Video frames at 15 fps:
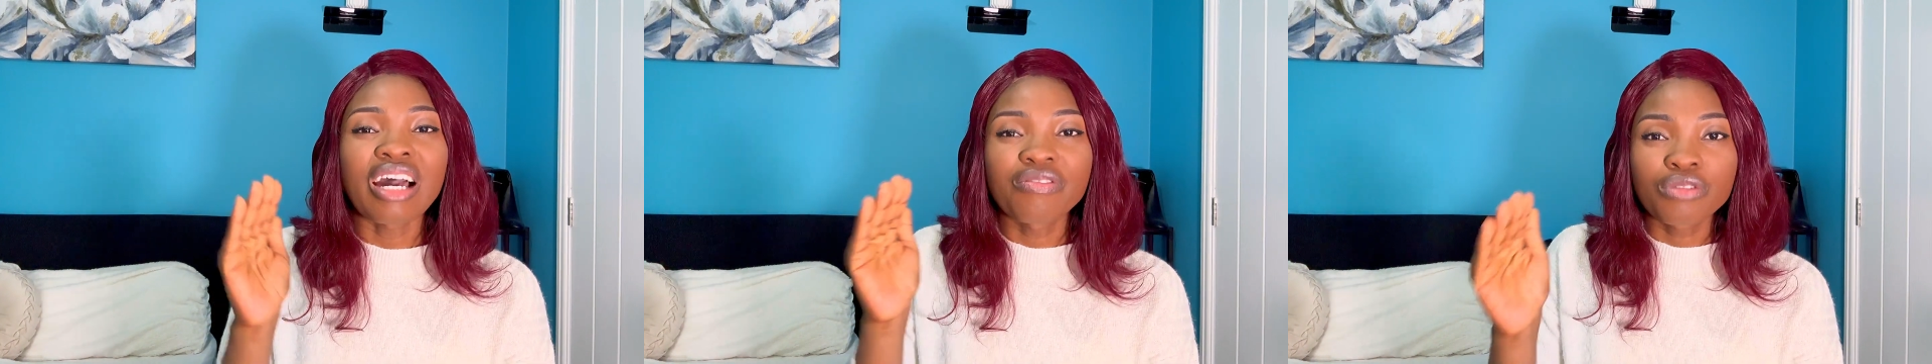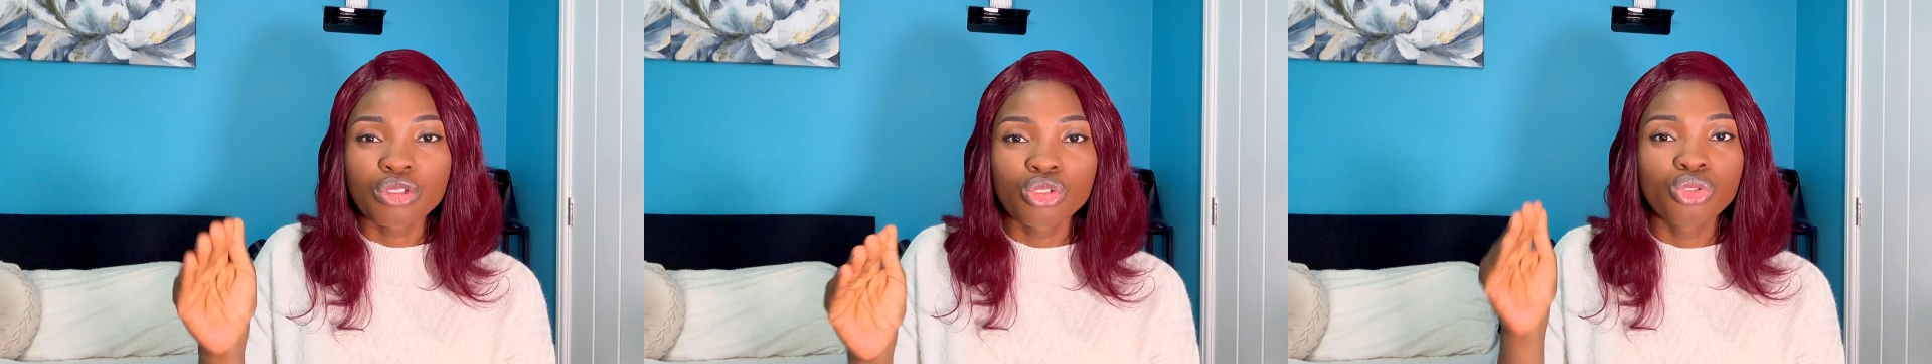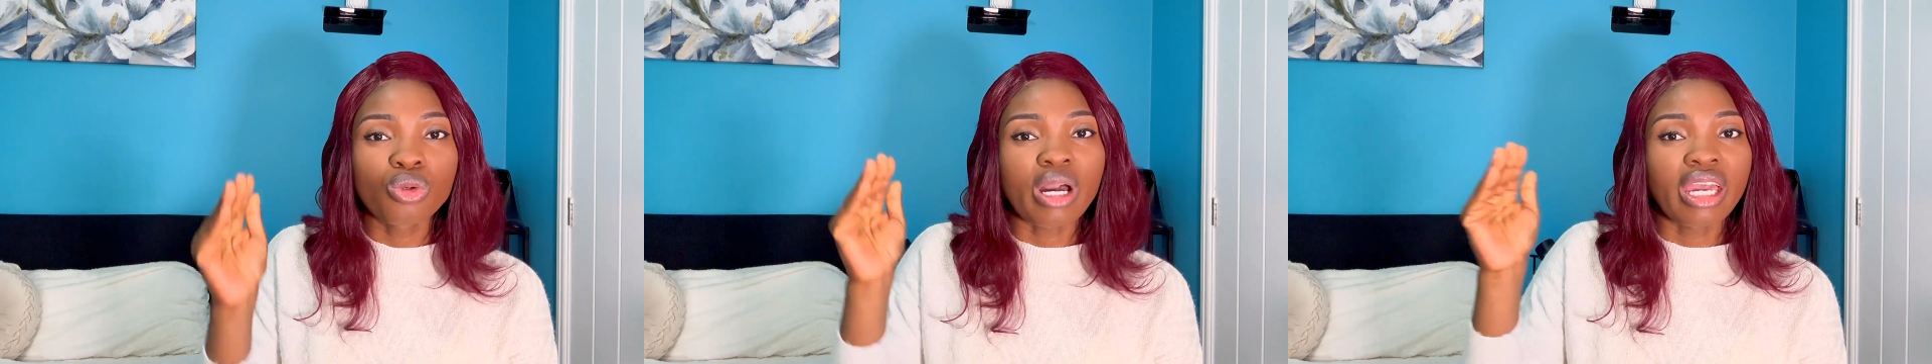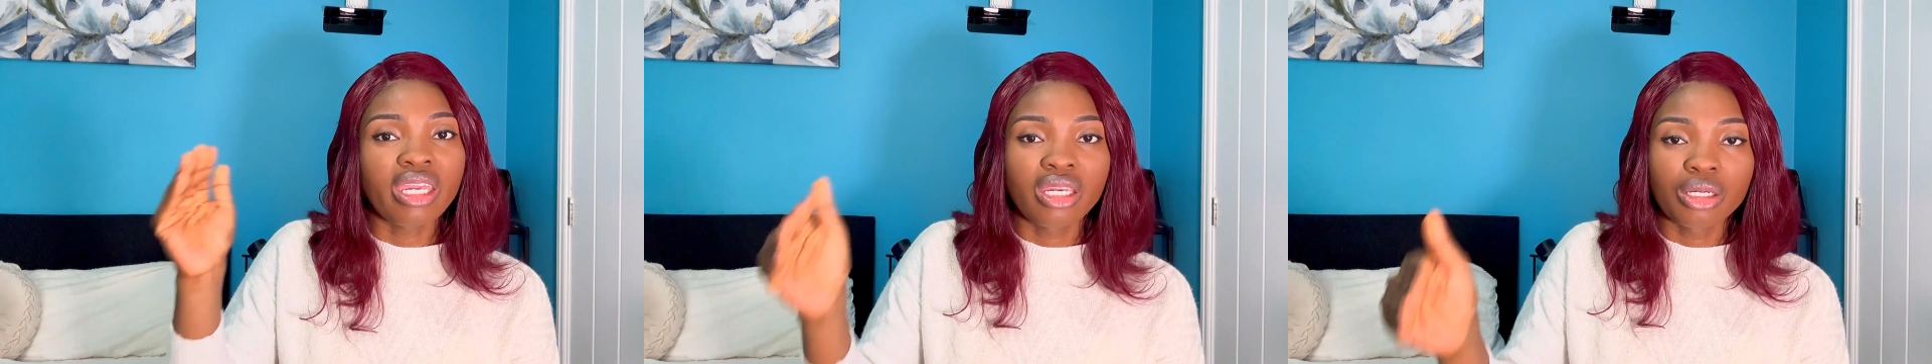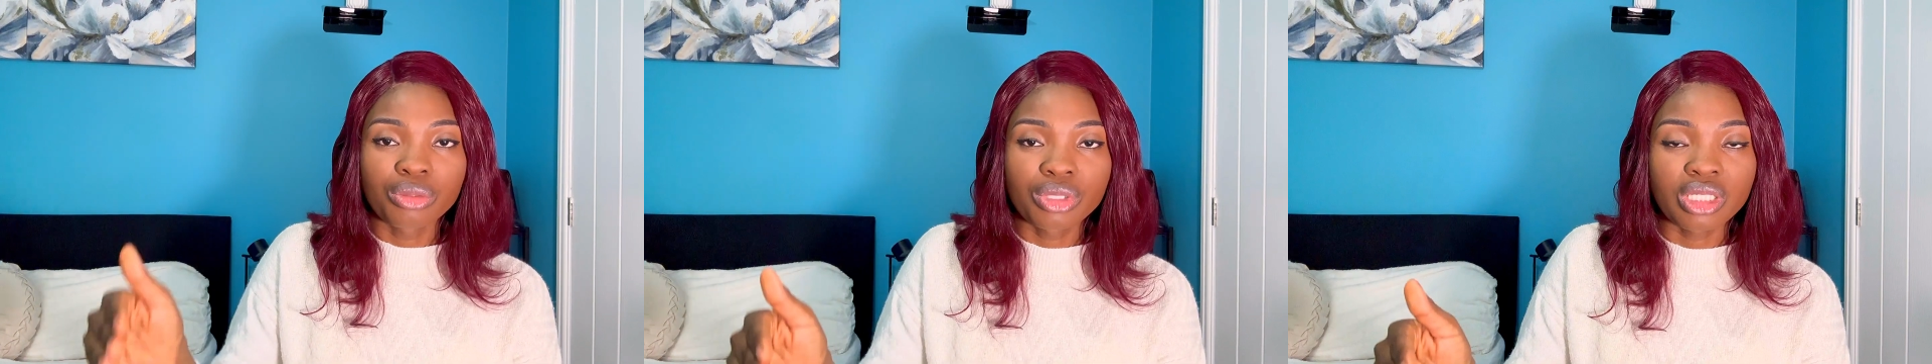have to do
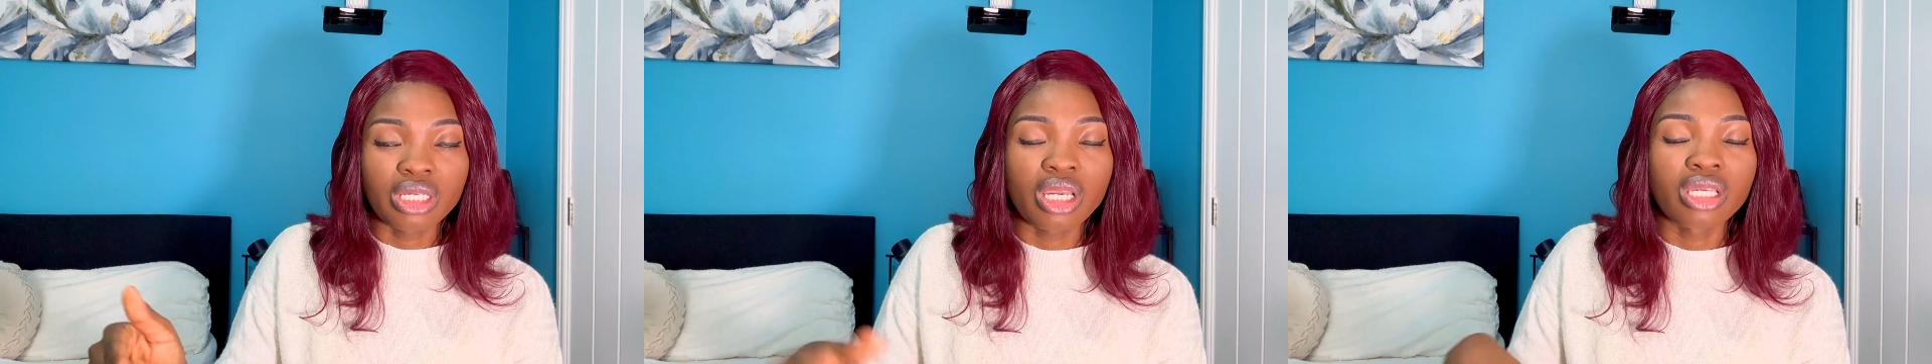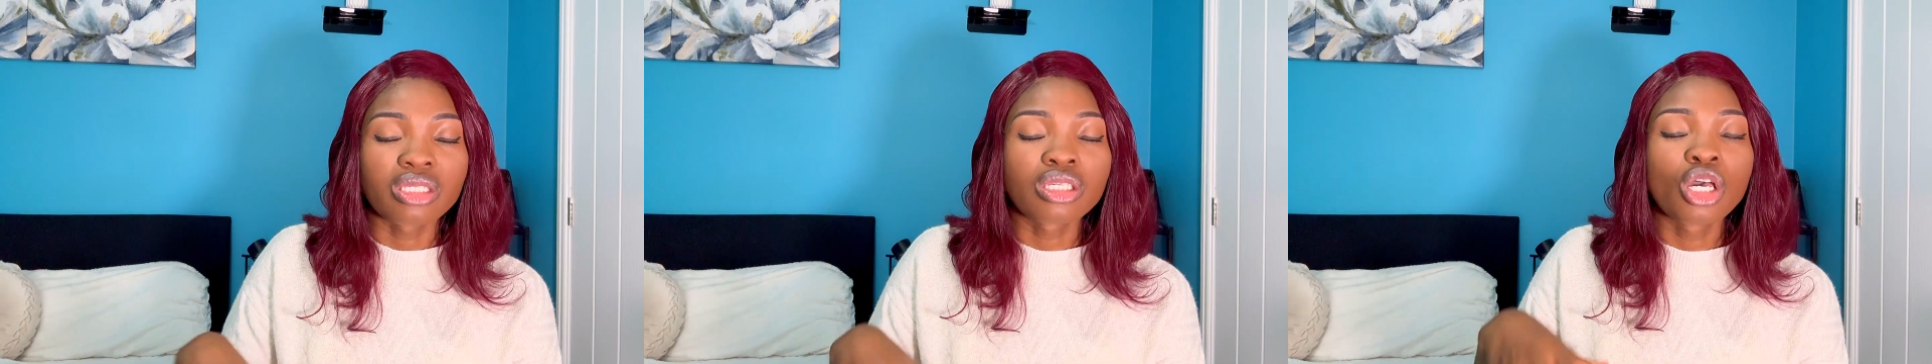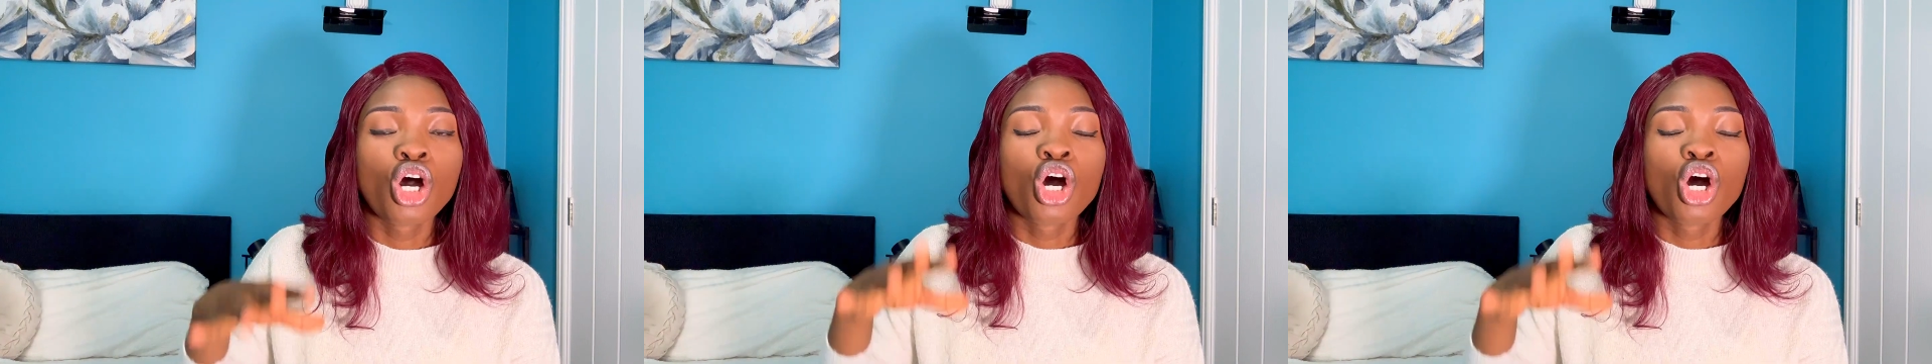IELTS.